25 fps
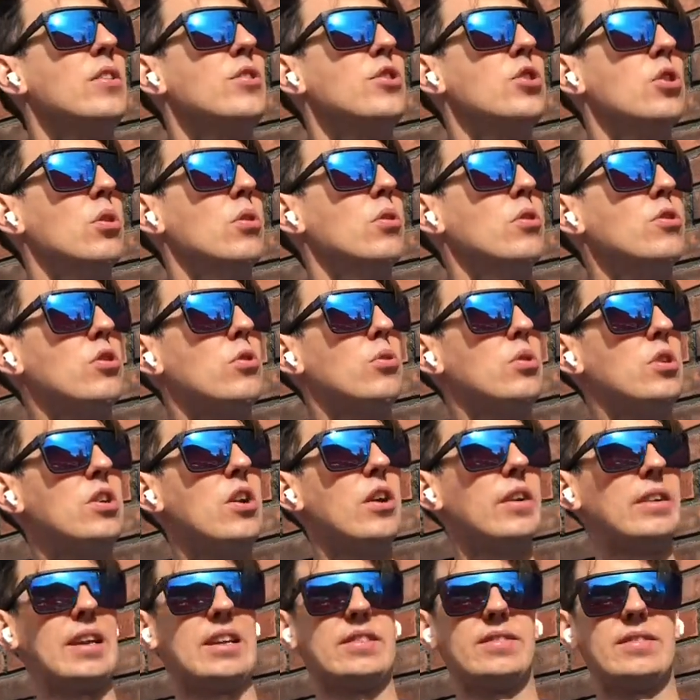you
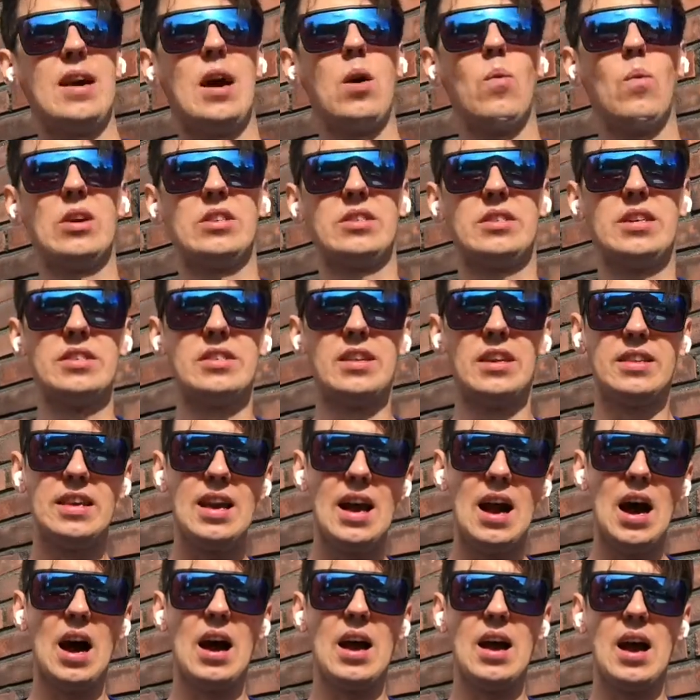hear that someone says that,
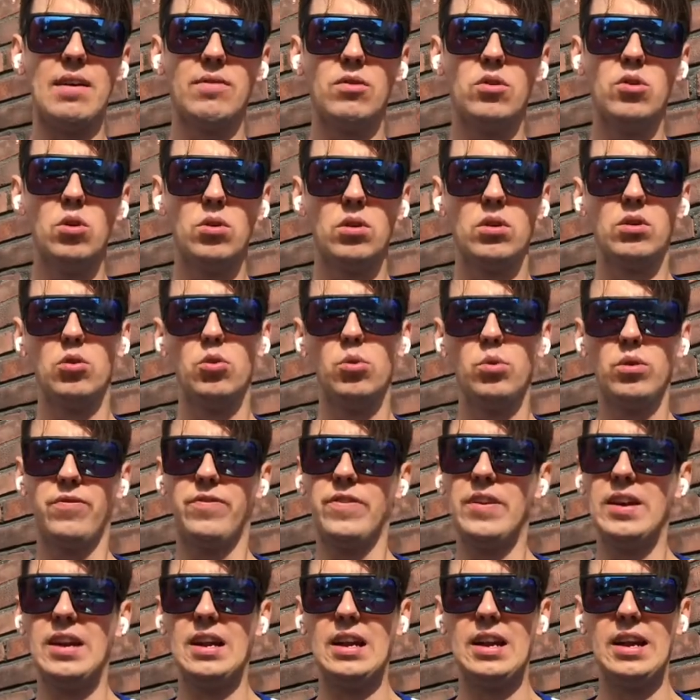yeah, I have good
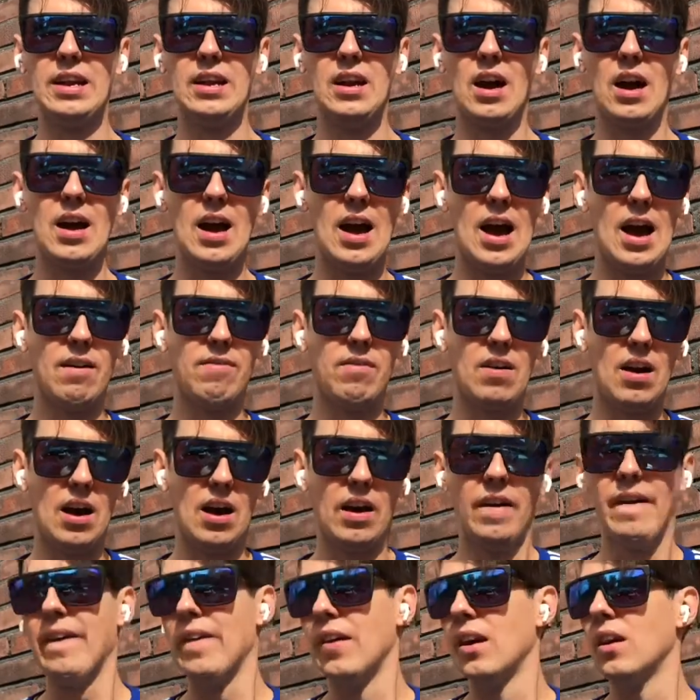feeling, I have a